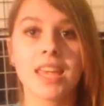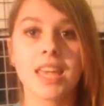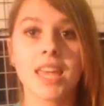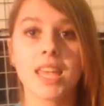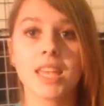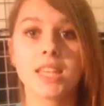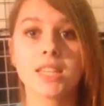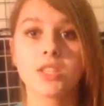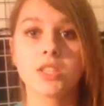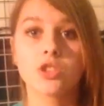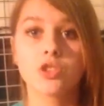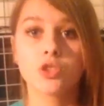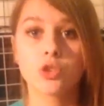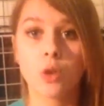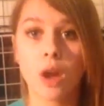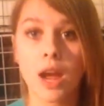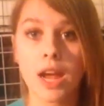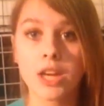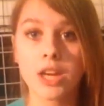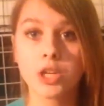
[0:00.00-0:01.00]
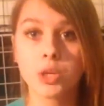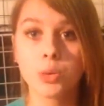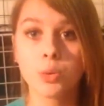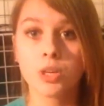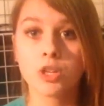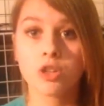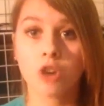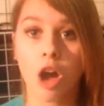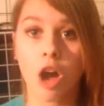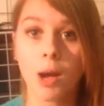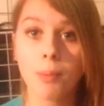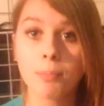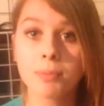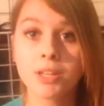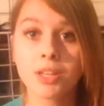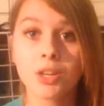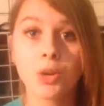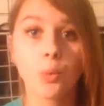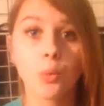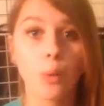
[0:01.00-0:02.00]
is try to
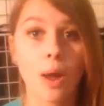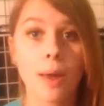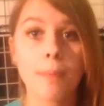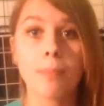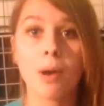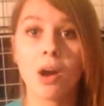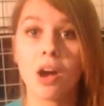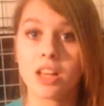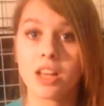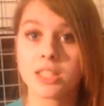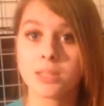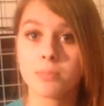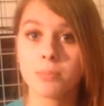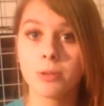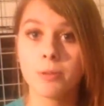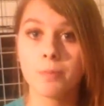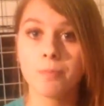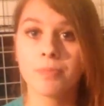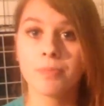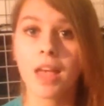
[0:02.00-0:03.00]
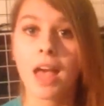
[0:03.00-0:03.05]
adopt when possible.